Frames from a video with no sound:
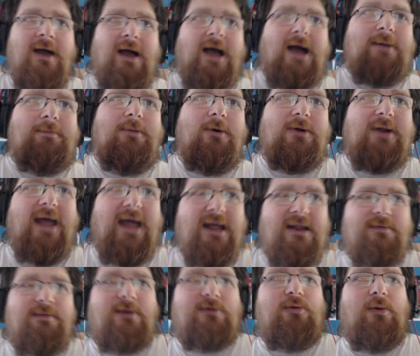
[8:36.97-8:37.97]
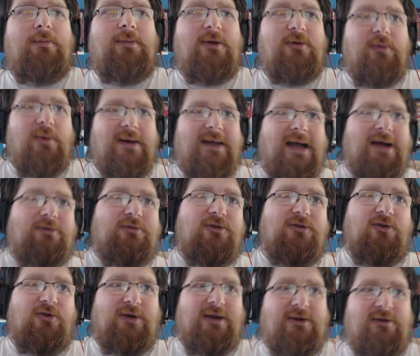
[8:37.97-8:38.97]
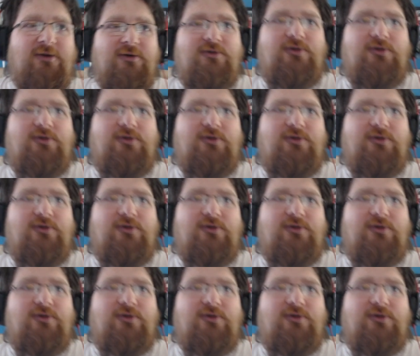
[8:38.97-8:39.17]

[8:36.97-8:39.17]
and put X+1/+1 counters on it.